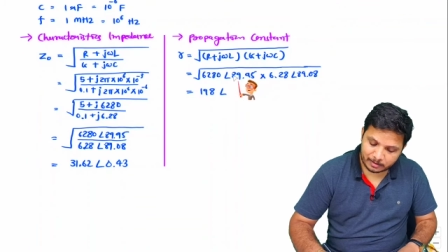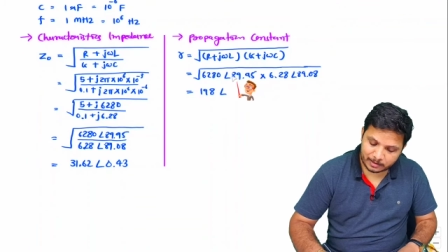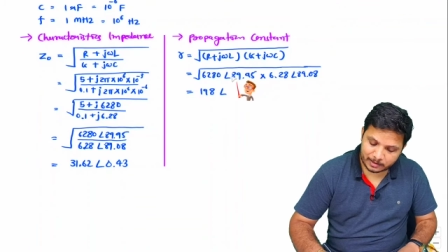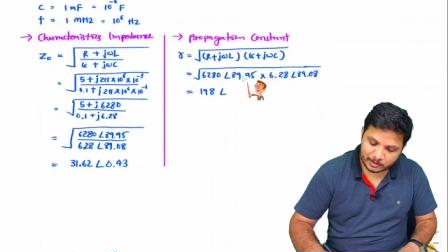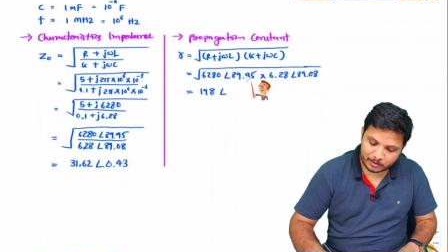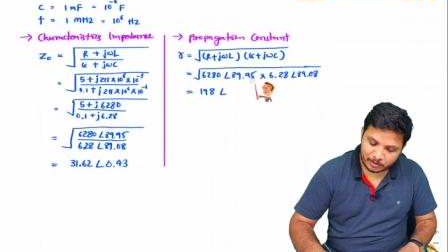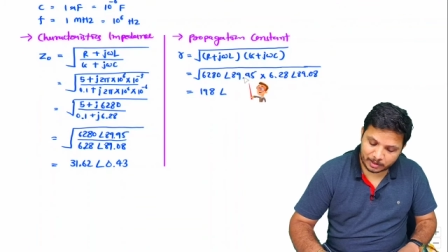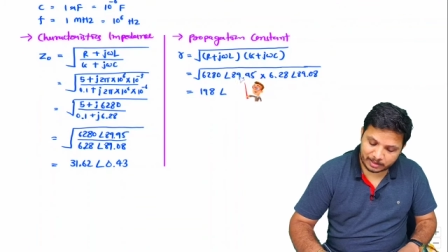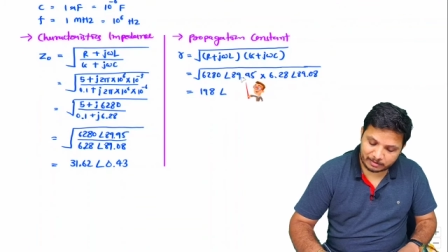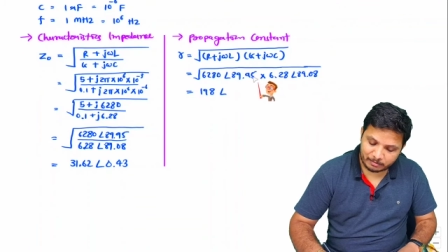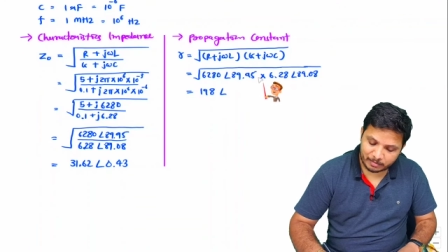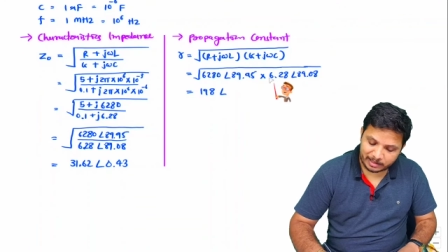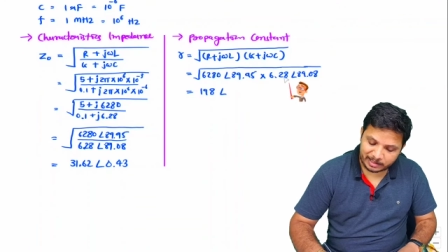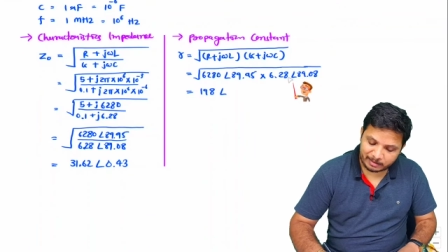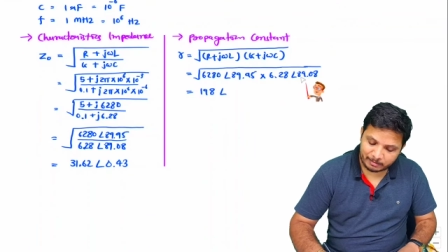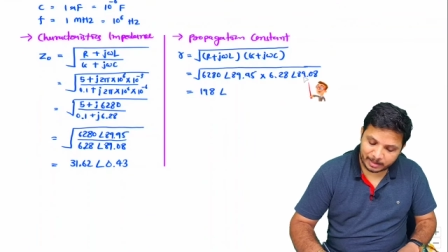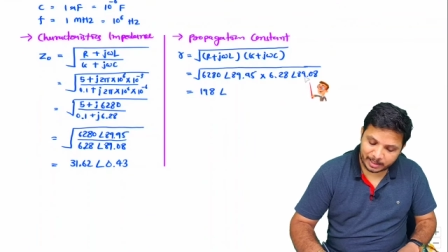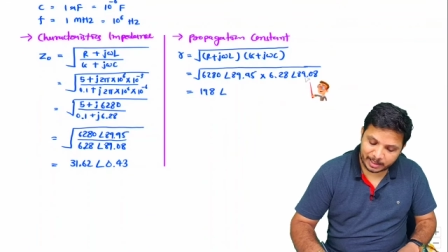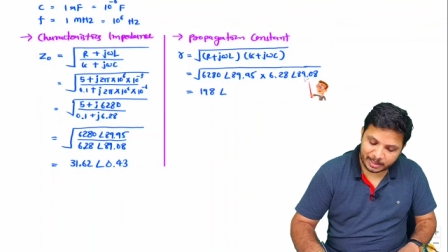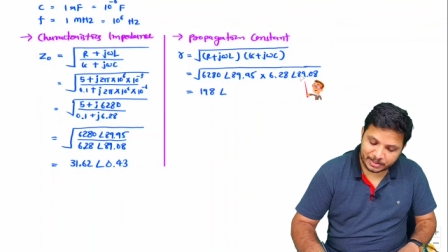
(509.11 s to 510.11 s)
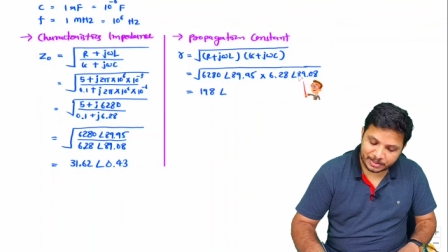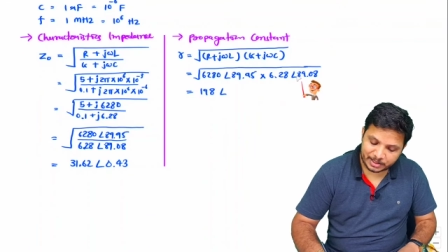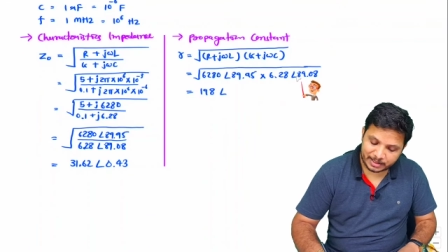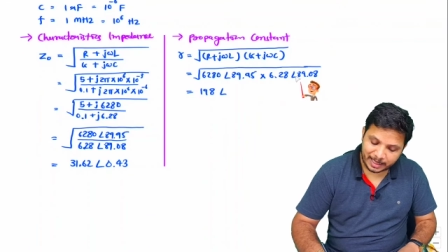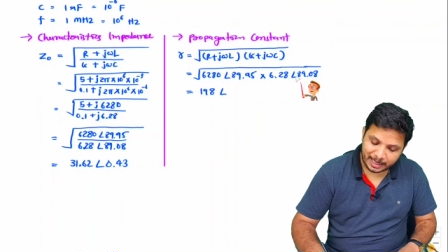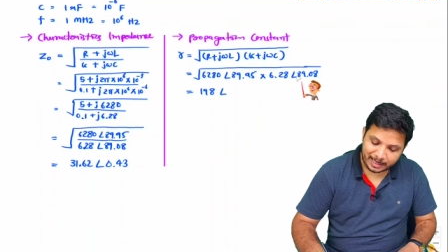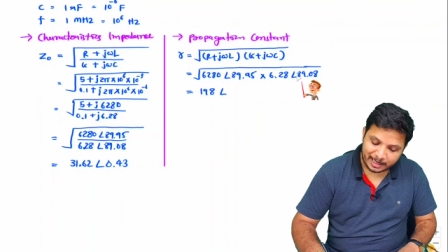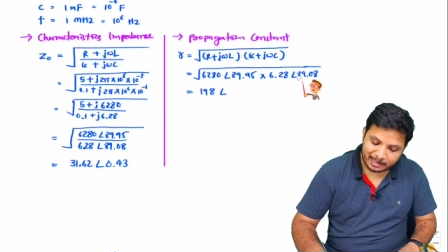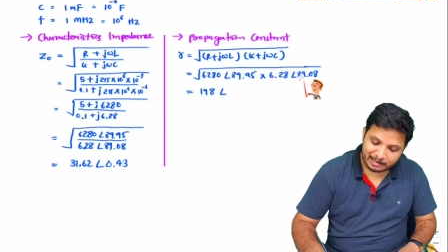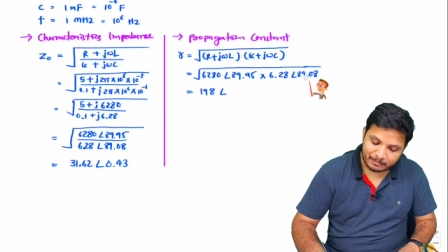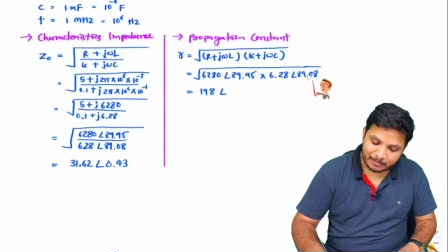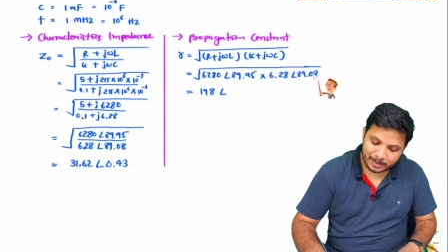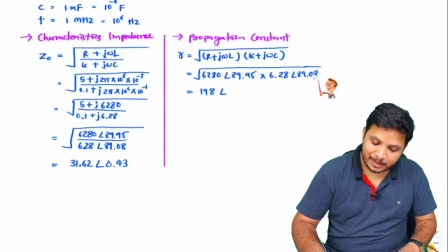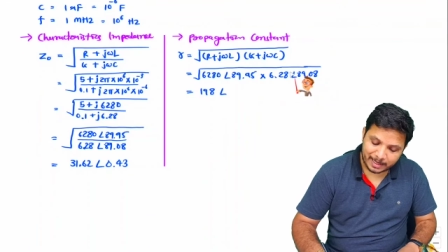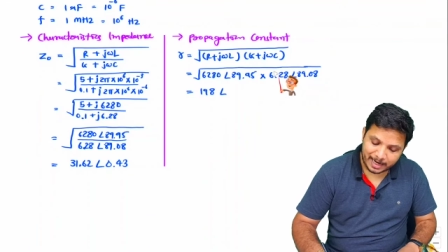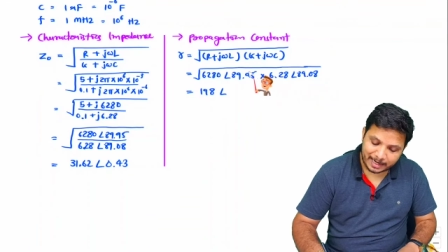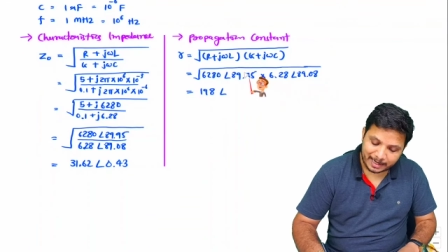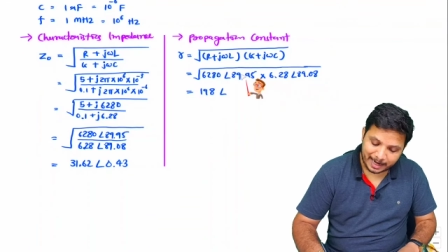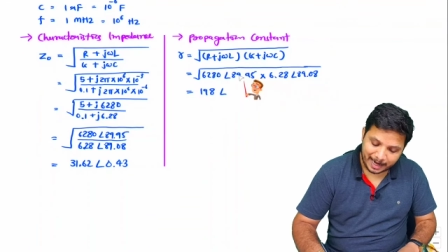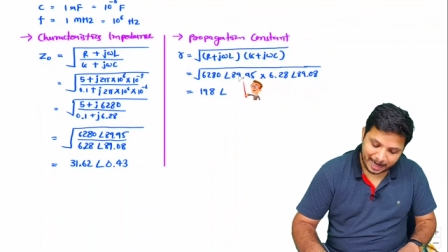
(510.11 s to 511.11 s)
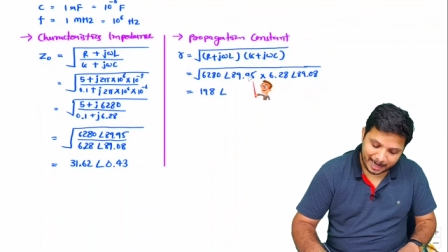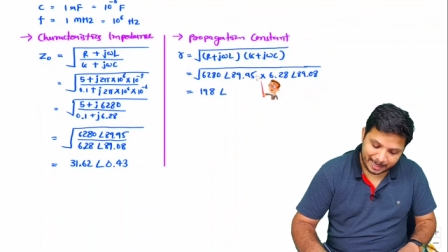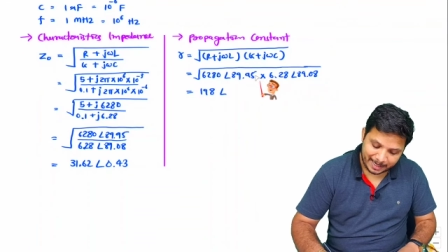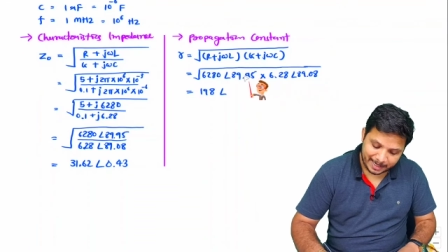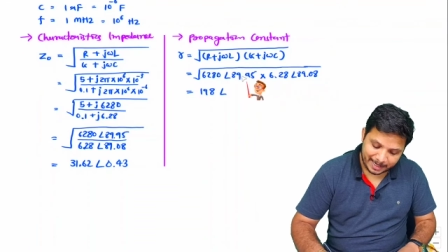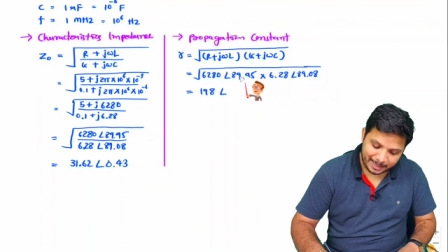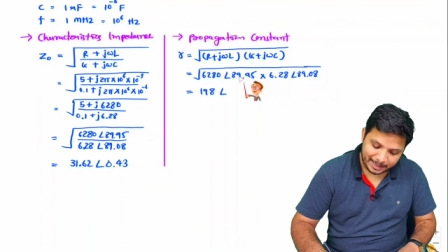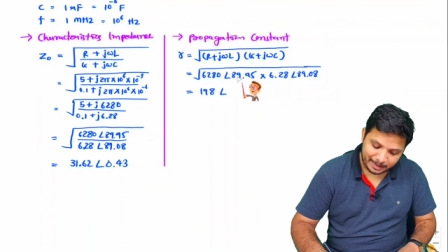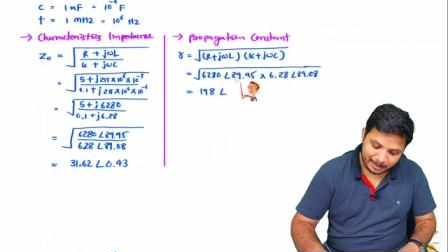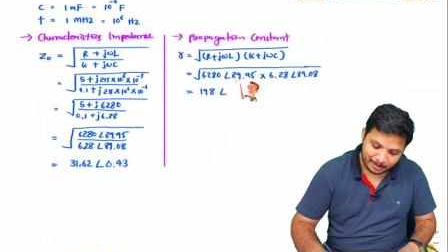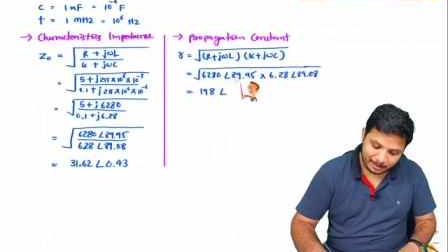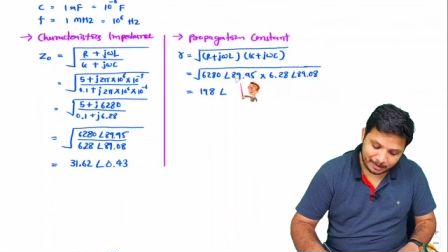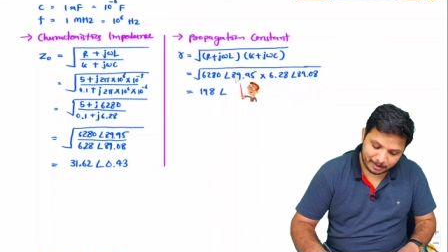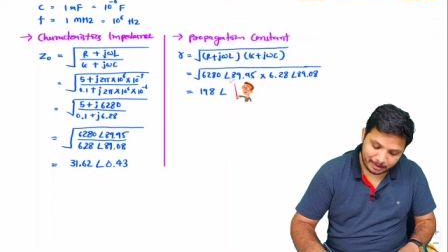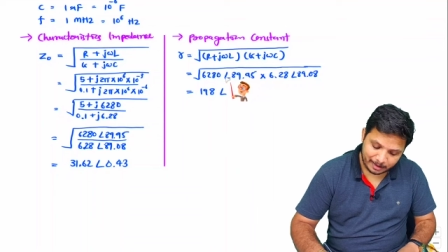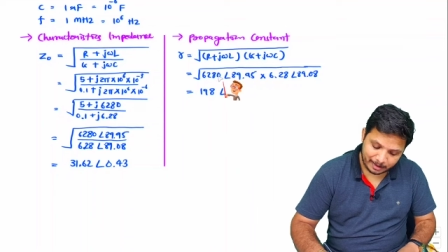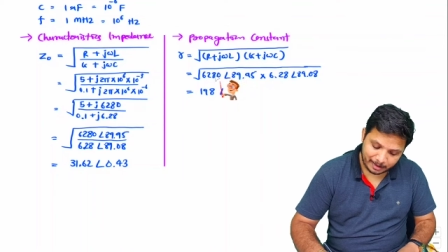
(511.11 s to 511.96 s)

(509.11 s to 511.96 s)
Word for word: so in multiplication angle will get added,